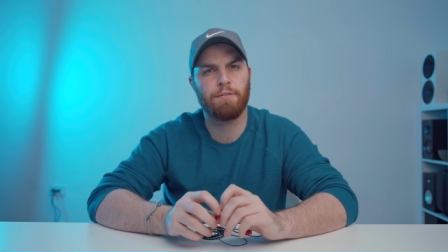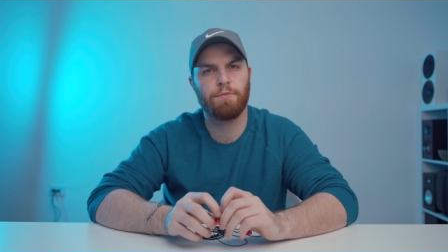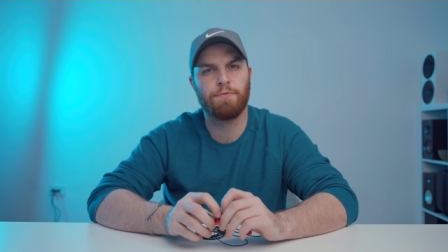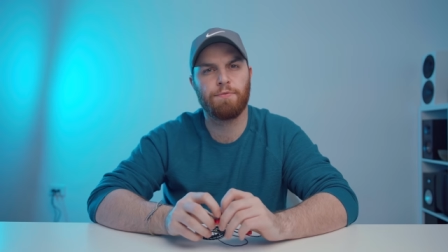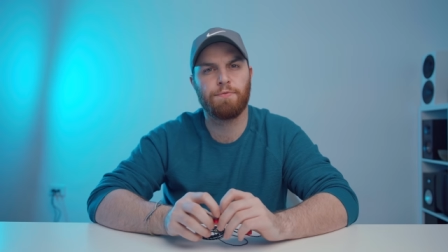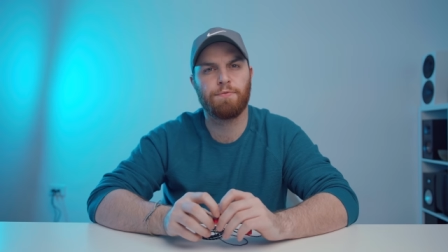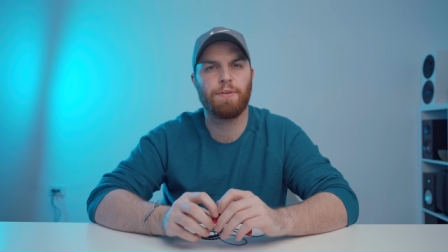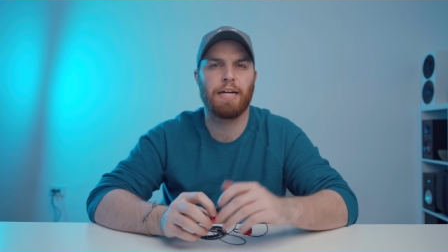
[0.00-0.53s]

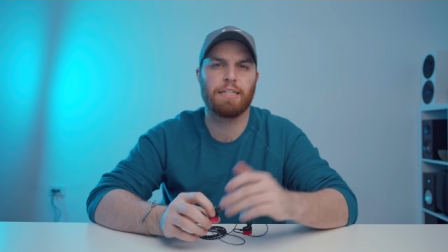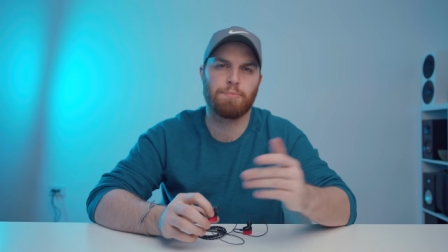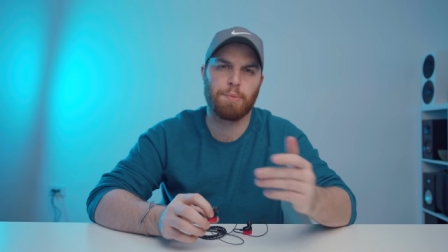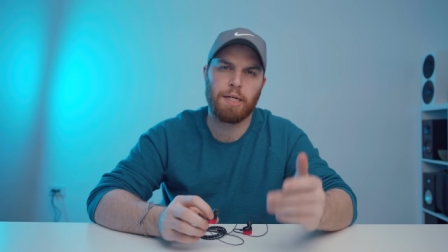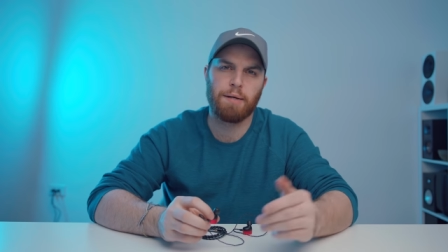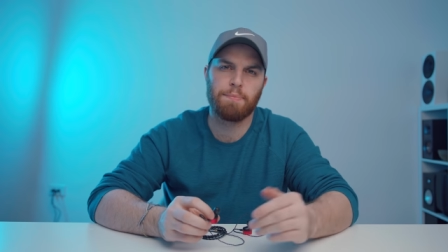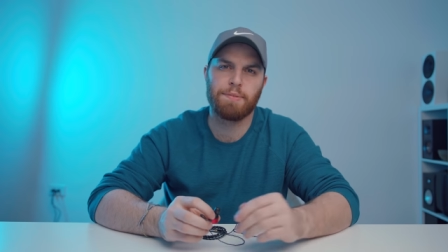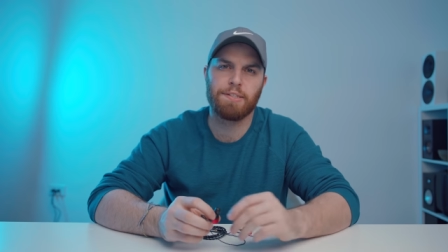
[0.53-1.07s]
of has
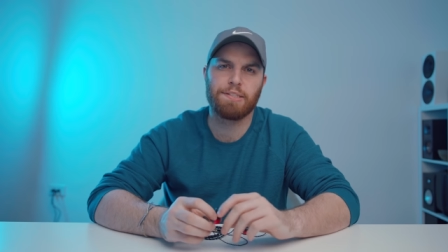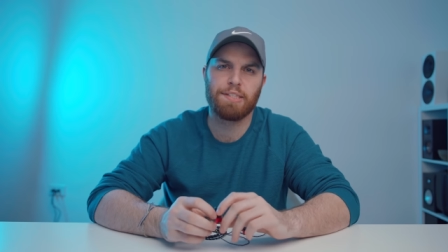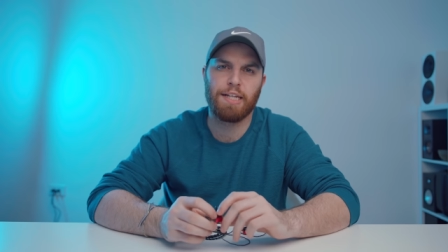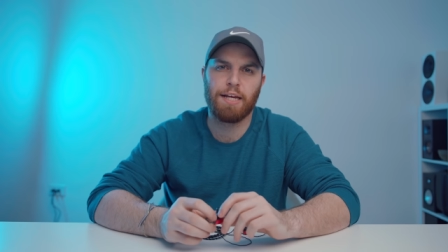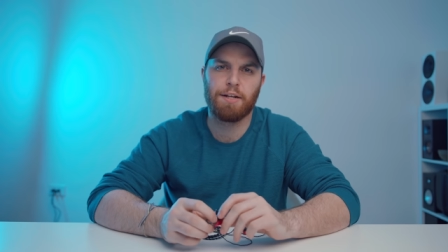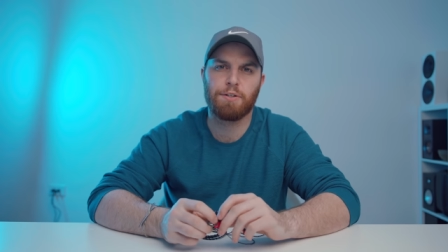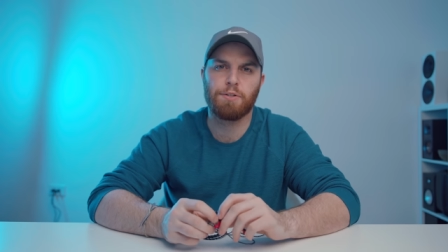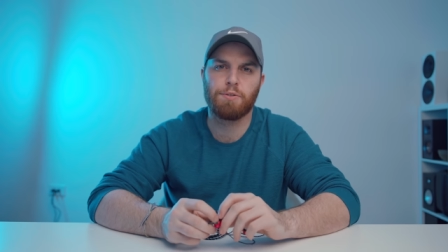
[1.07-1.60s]
become the
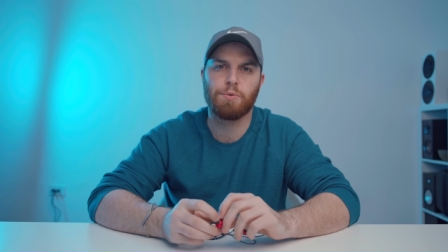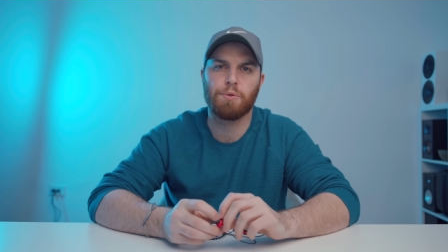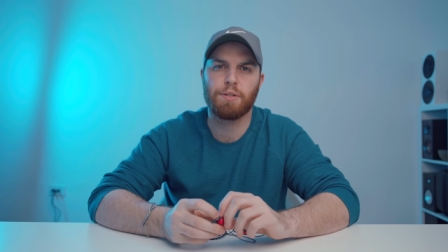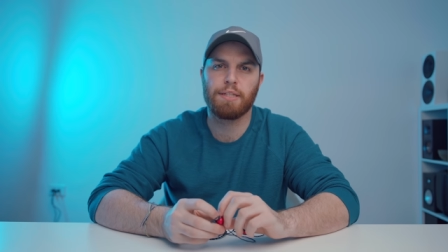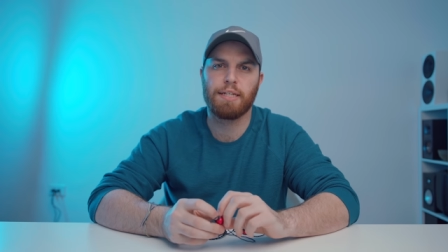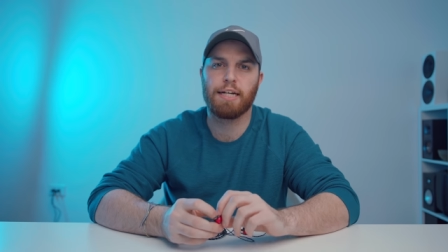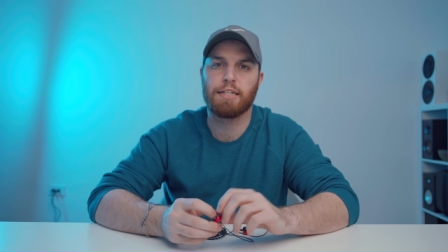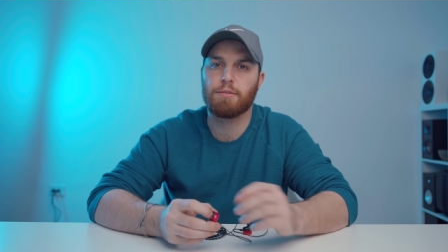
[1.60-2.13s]
standard or
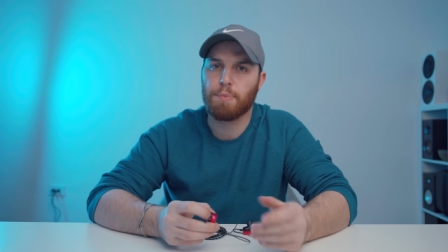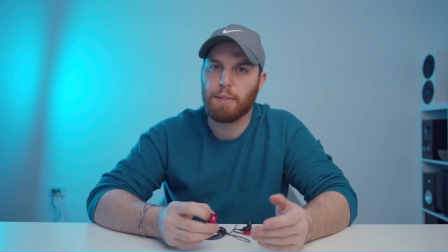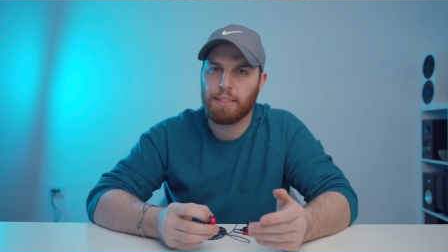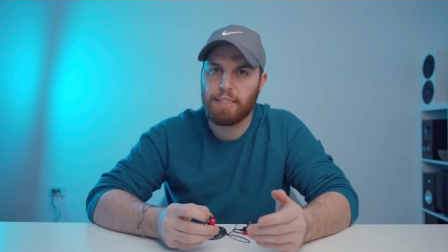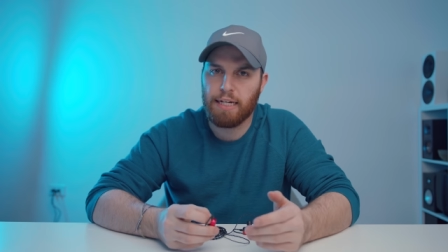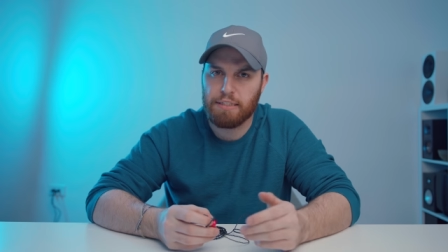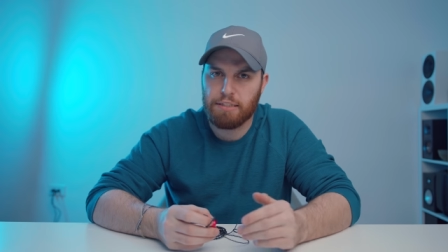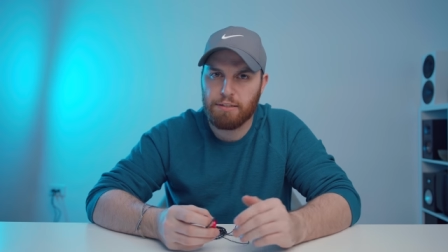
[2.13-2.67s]
the
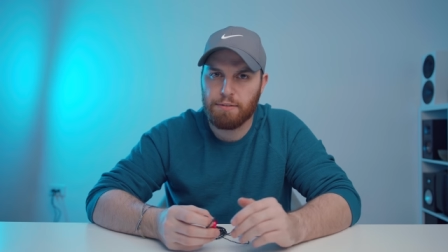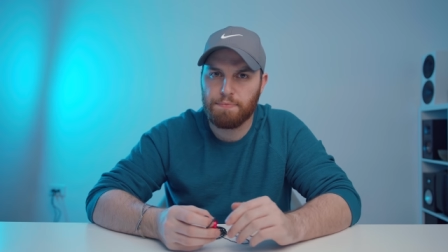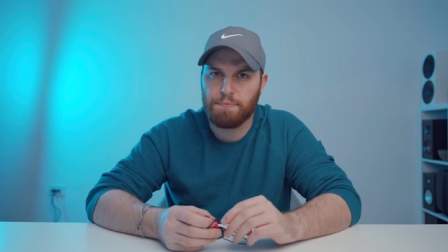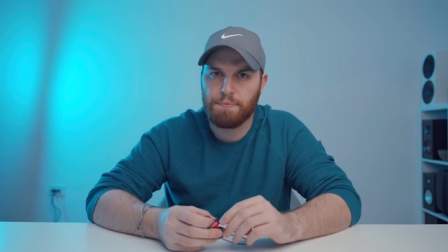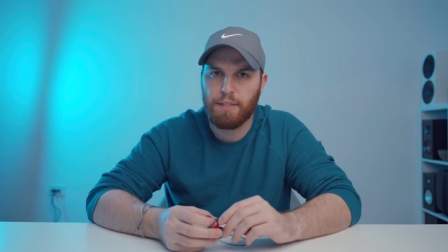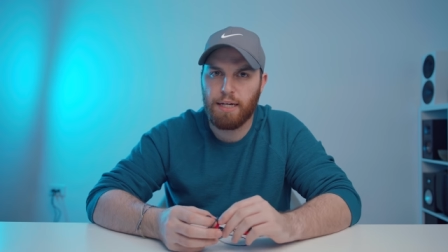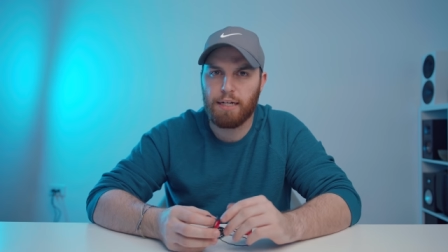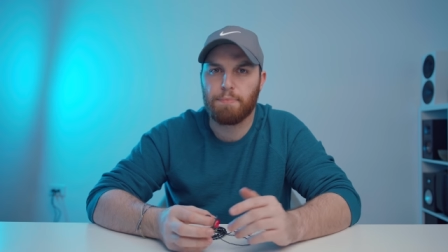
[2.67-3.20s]
expectation
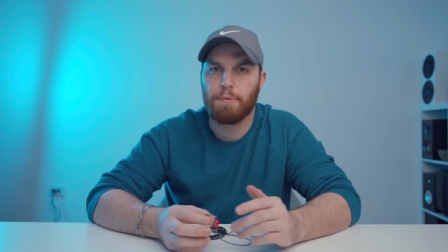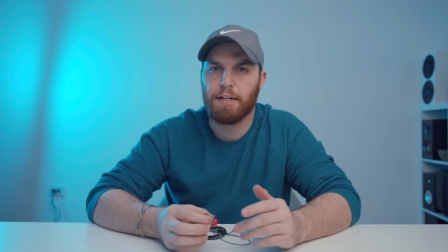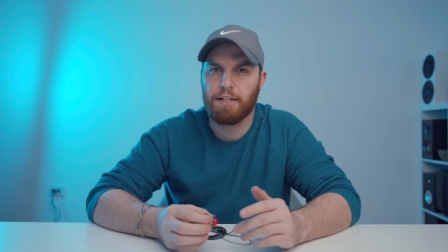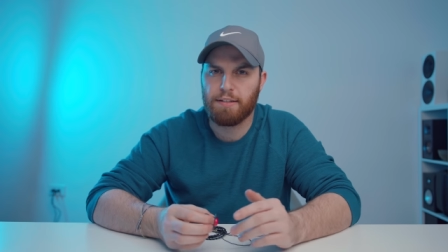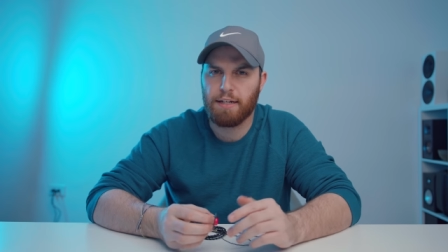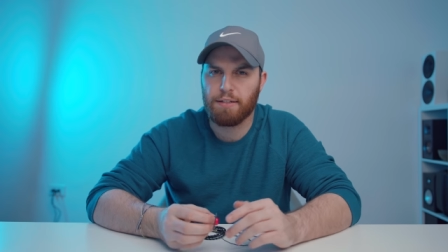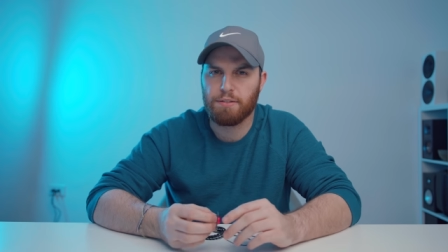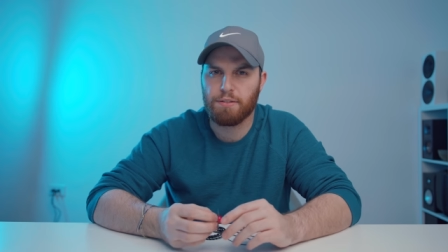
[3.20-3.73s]
at about
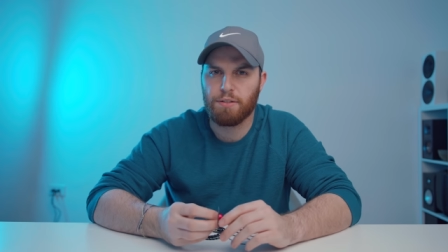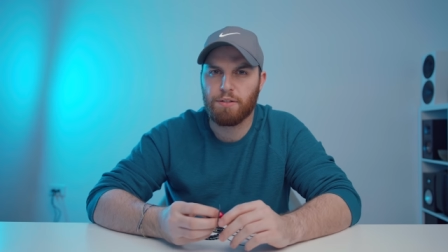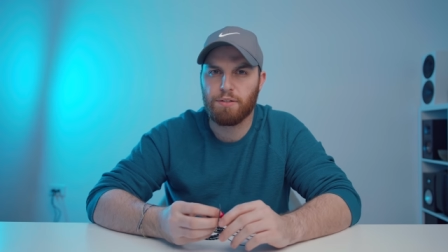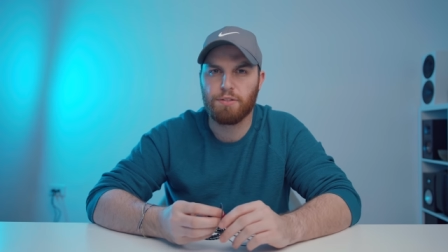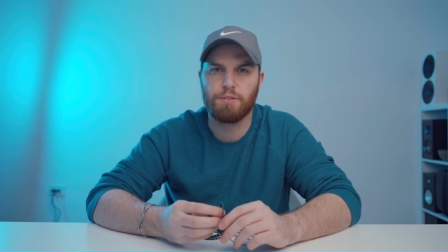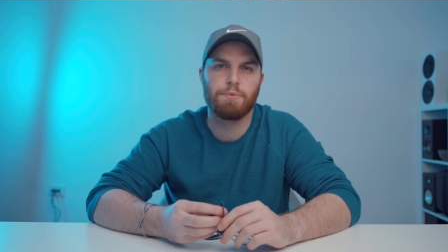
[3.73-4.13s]
$1,000.